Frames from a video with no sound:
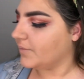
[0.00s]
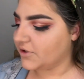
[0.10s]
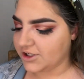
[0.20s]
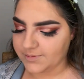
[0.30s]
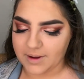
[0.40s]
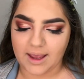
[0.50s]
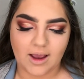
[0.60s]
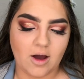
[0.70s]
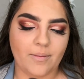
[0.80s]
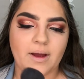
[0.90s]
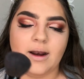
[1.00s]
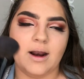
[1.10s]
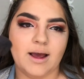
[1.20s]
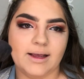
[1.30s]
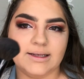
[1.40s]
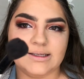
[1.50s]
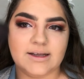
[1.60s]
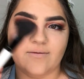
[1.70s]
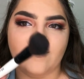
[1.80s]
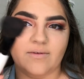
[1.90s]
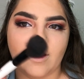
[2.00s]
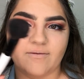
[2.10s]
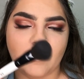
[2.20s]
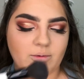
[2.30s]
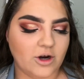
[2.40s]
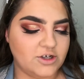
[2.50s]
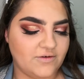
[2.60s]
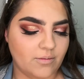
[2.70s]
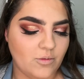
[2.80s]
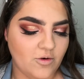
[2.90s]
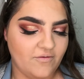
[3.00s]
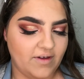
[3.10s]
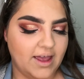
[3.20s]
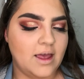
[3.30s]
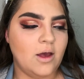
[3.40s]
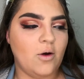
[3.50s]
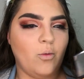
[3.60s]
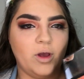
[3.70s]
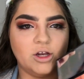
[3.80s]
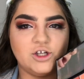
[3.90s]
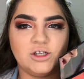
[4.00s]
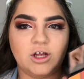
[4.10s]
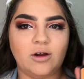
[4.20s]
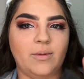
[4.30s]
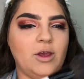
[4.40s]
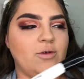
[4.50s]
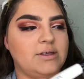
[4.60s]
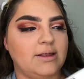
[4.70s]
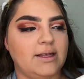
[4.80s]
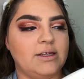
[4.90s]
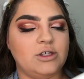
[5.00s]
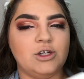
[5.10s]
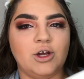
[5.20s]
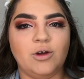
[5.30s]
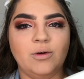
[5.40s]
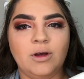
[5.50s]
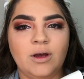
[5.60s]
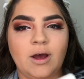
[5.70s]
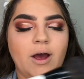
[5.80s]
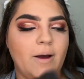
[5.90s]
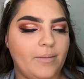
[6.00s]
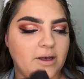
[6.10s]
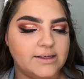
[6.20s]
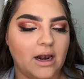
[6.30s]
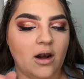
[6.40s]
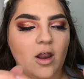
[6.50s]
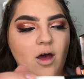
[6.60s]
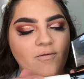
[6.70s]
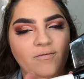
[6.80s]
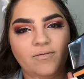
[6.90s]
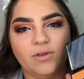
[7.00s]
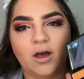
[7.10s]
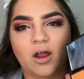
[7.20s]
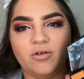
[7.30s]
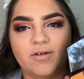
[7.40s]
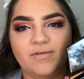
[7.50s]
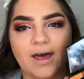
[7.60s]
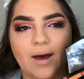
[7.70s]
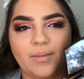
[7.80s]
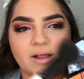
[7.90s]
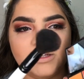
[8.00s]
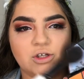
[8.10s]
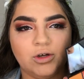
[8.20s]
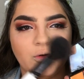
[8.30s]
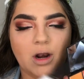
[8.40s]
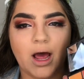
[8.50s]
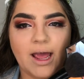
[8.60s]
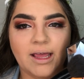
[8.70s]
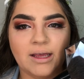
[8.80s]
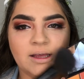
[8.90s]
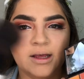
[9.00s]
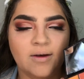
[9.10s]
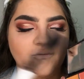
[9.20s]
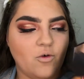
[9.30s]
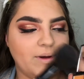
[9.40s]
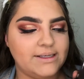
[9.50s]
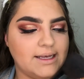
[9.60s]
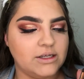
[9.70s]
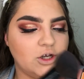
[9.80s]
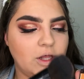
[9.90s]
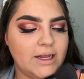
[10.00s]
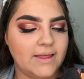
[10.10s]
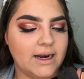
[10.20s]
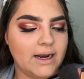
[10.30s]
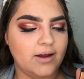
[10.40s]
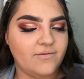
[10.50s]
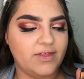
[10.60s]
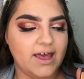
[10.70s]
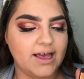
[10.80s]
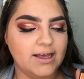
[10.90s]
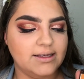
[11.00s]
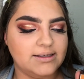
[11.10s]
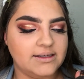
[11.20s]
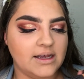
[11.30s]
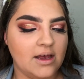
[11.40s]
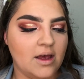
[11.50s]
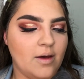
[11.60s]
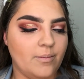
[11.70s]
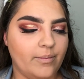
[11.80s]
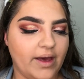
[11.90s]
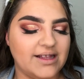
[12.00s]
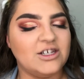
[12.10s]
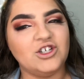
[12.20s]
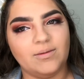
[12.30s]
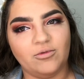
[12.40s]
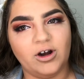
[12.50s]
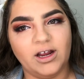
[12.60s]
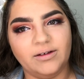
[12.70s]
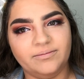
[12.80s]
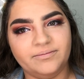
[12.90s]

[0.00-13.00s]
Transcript: Just picking up a nice fluffy brush from Morphe. We are just going to be using these two because I love the colour of that, but it's too light for my skin tone. And then I love this, but it's shimmery.